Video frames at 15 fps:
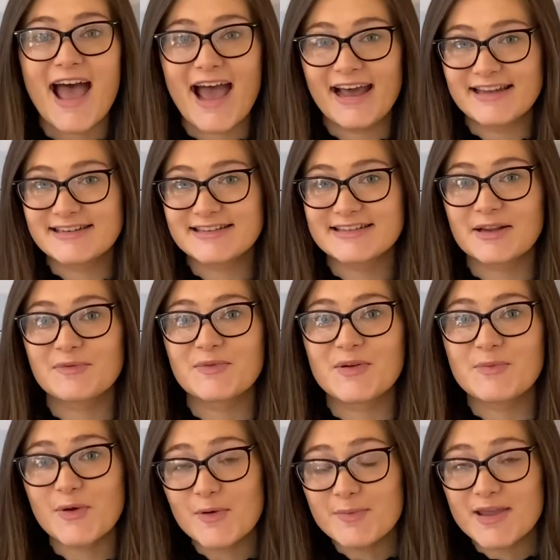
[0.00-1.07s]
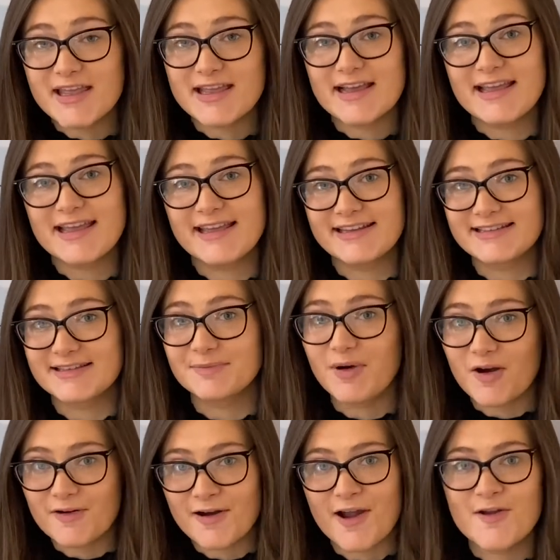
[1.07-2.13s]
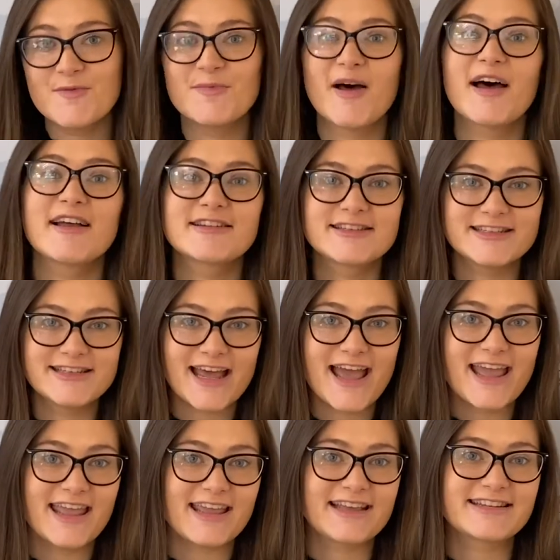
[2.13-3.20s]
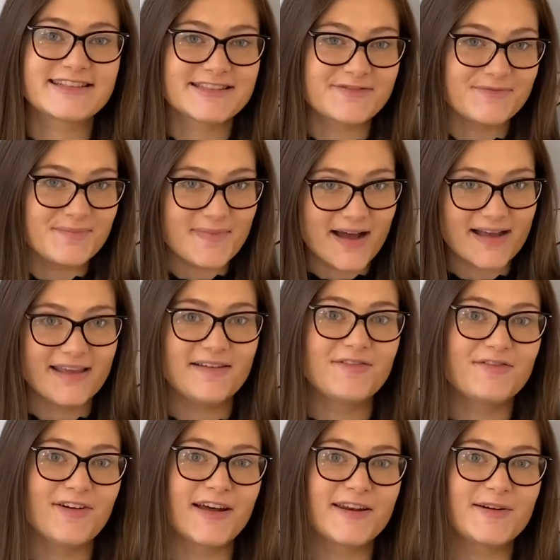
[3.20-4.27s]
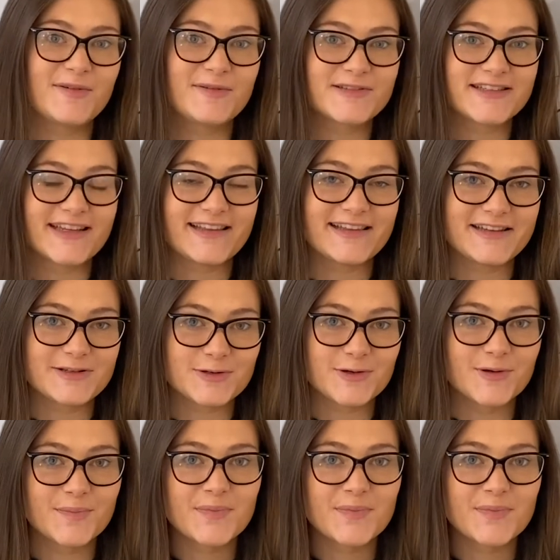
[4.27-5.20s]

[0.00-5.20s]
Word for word: And we will be here tomorrow, but today is my final daily draw.